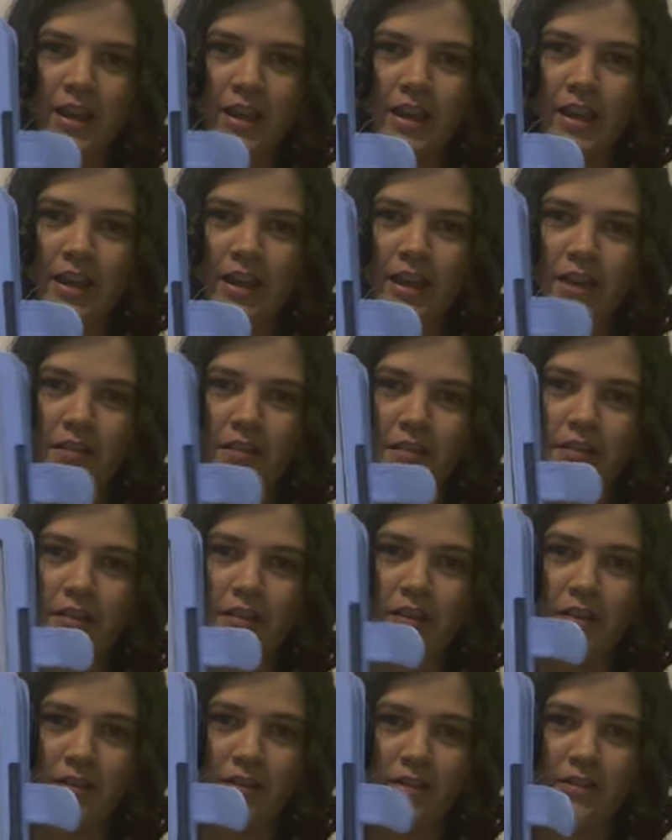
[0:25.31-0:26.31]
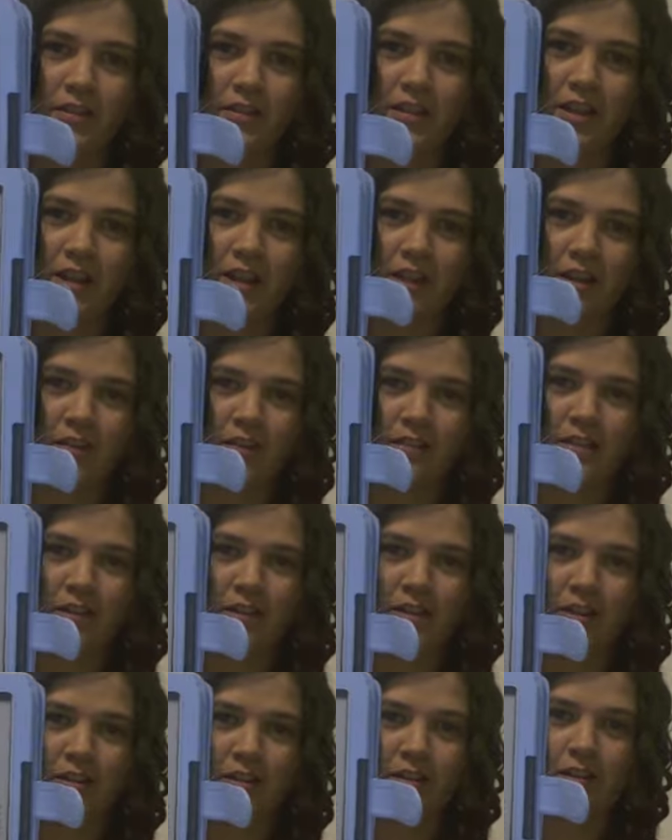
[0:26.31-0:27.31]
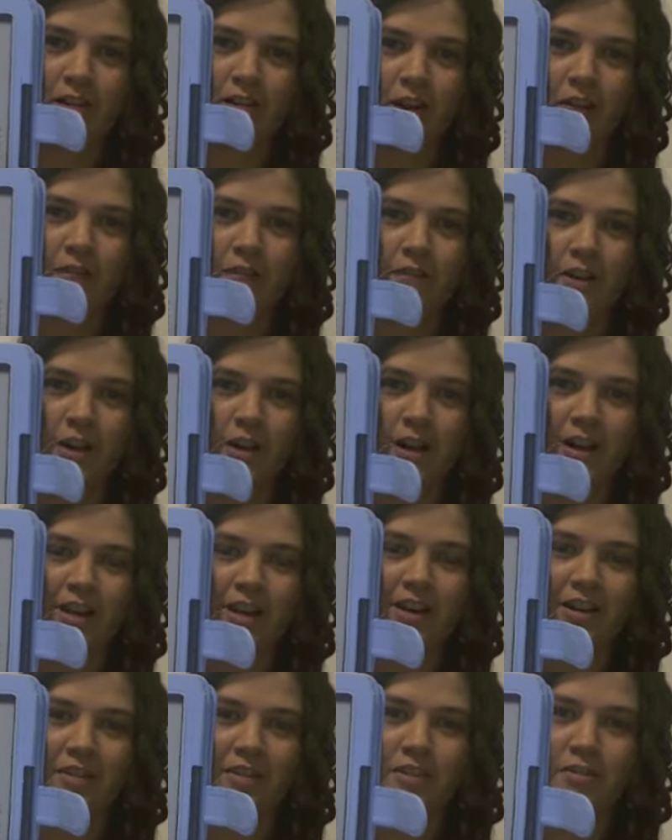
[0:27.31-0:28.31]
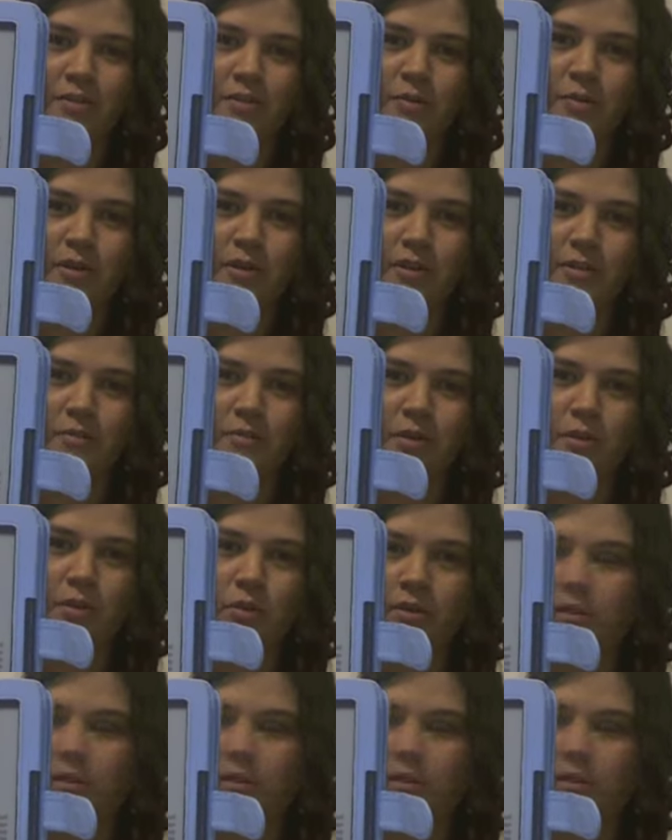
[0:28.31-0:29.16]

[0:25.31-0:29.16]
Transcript: and this is the hideous cover I got to replace my one that